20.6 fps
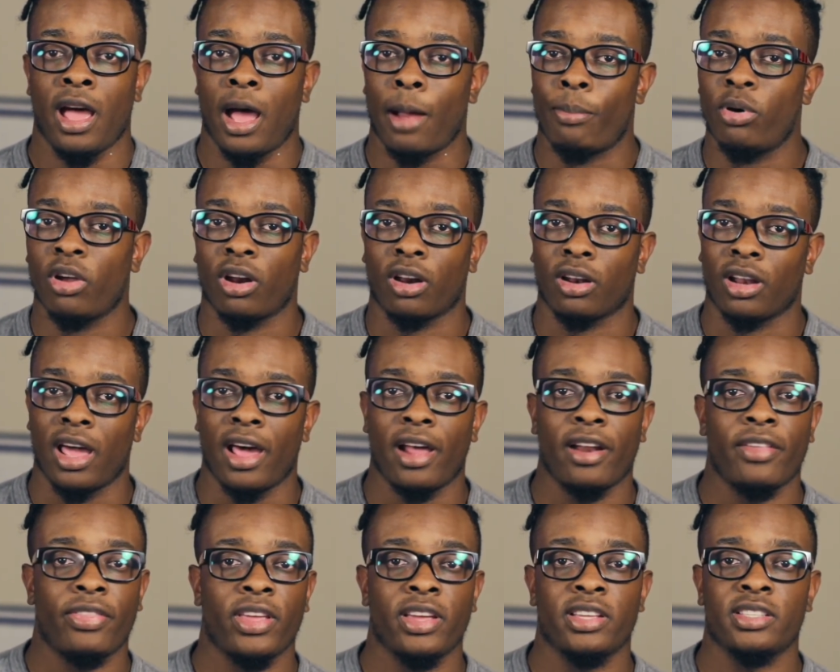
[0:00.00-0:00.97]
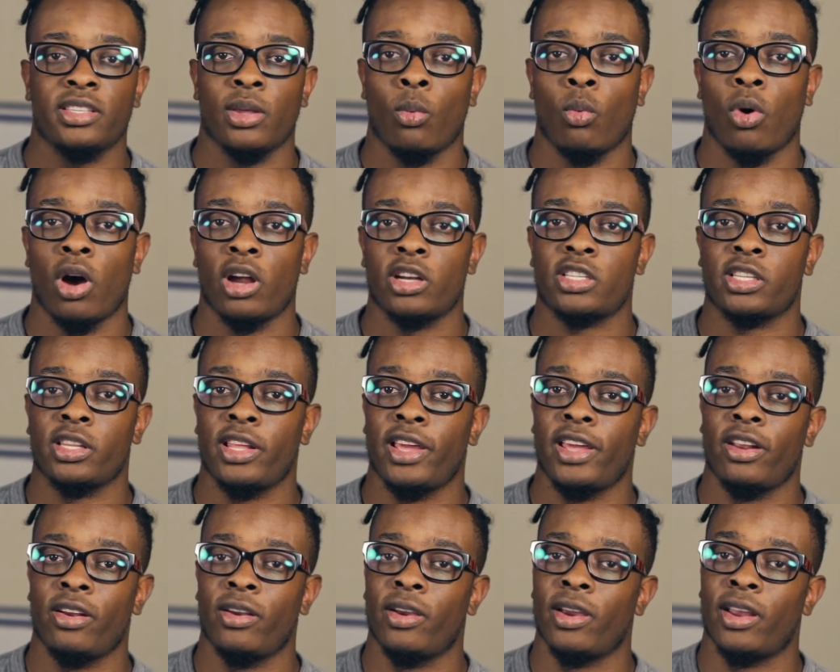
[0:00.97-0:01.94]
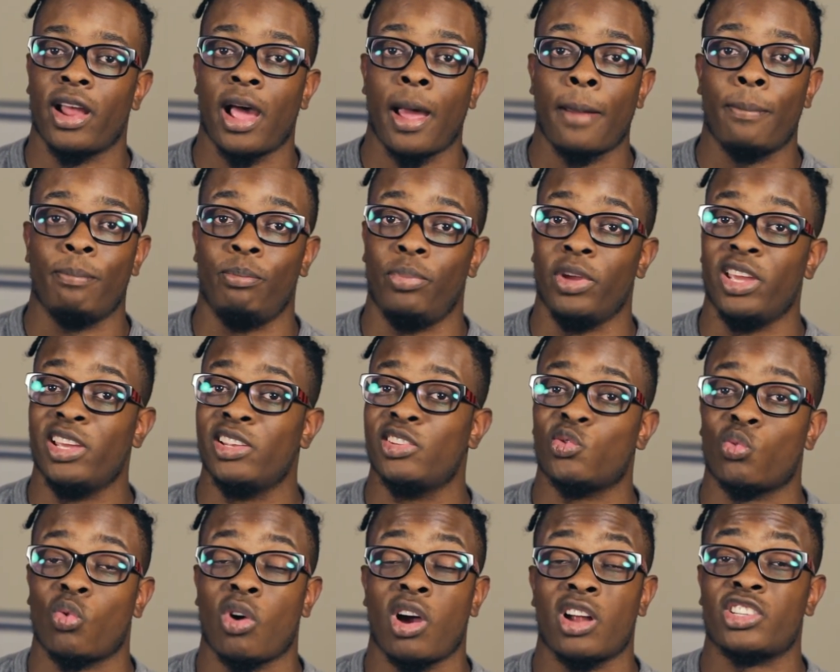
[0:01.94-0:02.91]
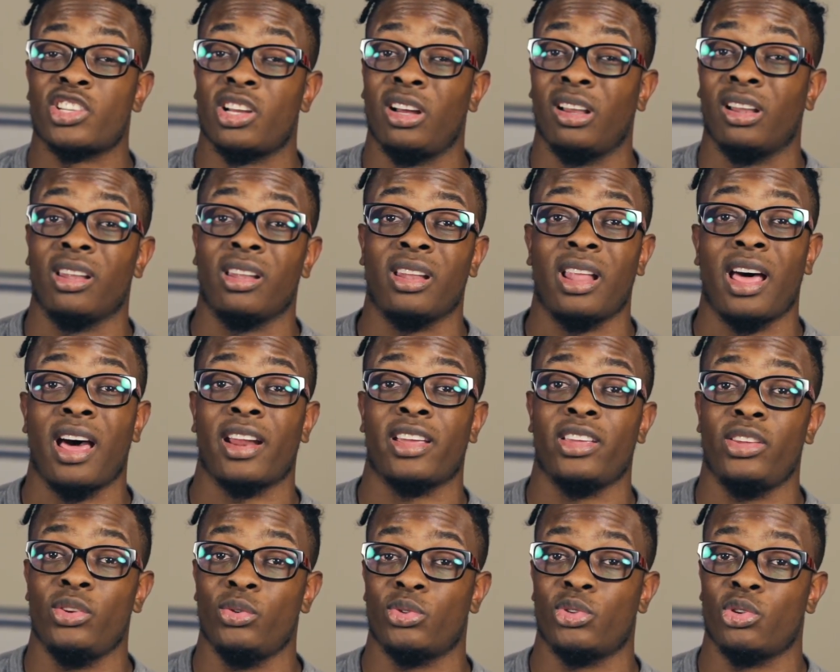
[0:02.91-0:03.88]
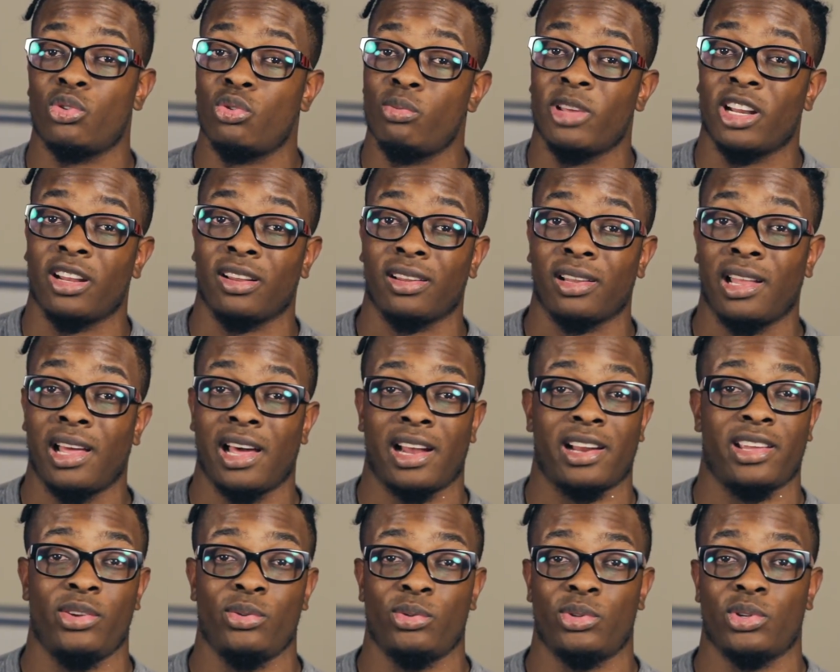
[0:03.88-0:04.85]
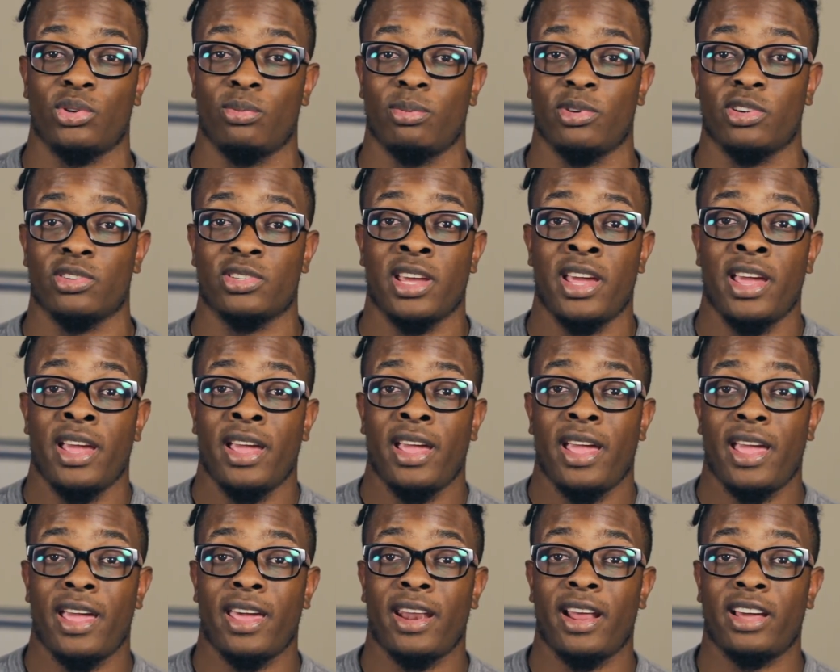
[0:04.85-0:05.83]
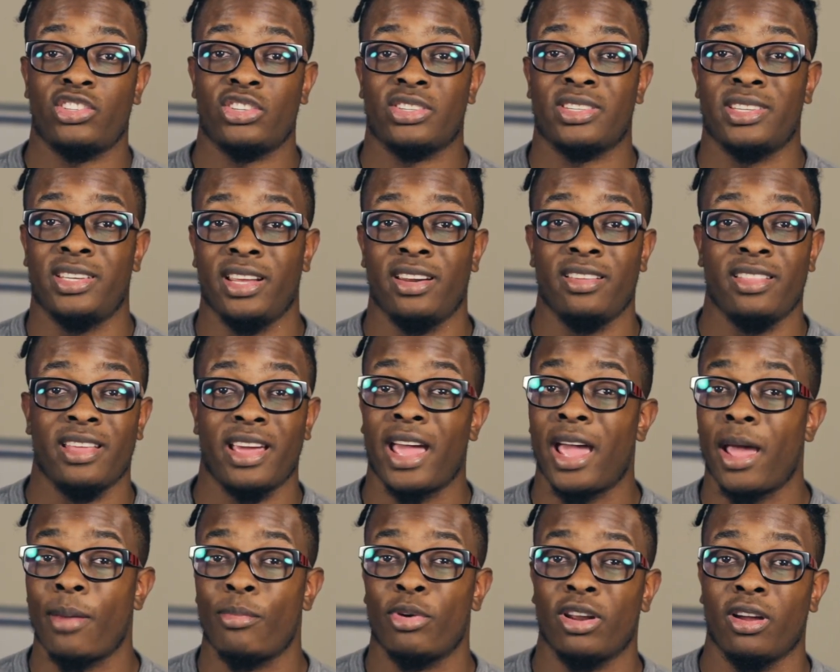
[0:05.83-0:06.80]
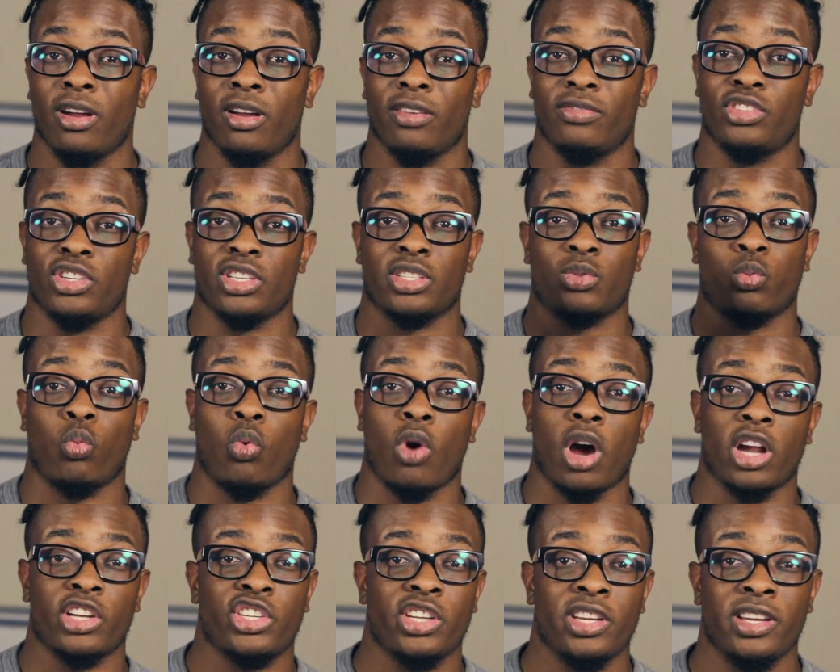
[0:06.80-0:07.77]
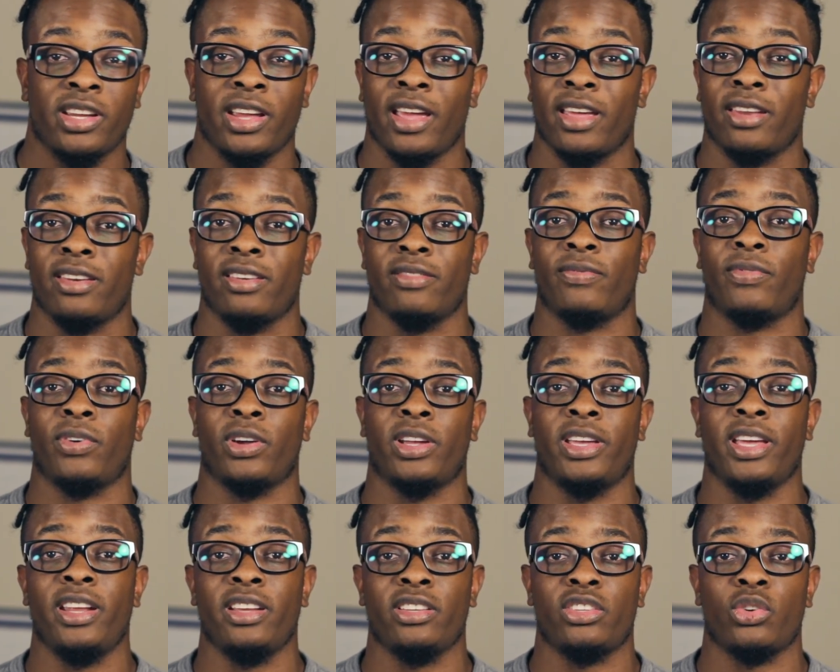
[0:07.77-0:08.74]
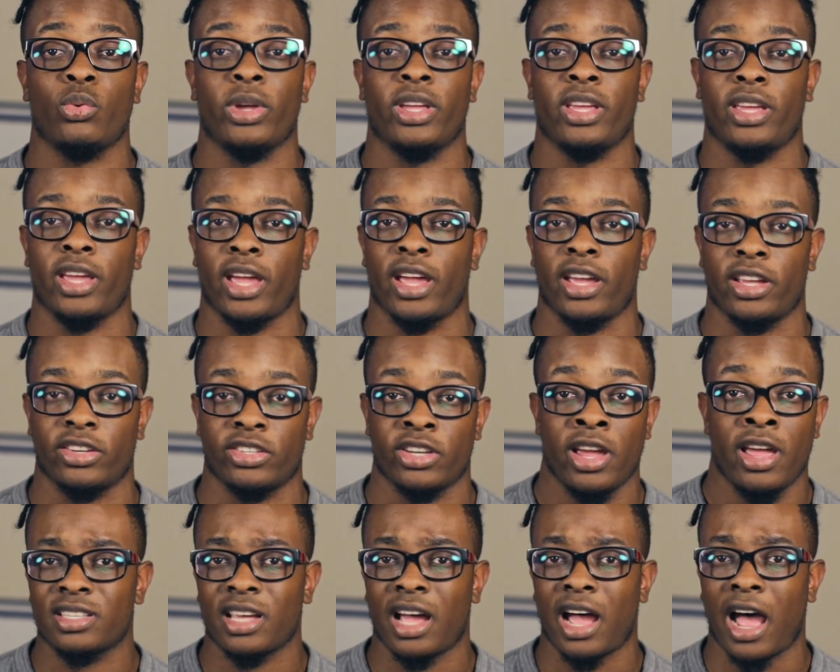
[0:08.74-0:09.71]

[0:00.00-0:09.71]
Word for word: I put a lot of things in watch later, and I binge watch a lot of YouTube and a lot of YouTubers, and I just get in the habit of just watching and forgetting to engage.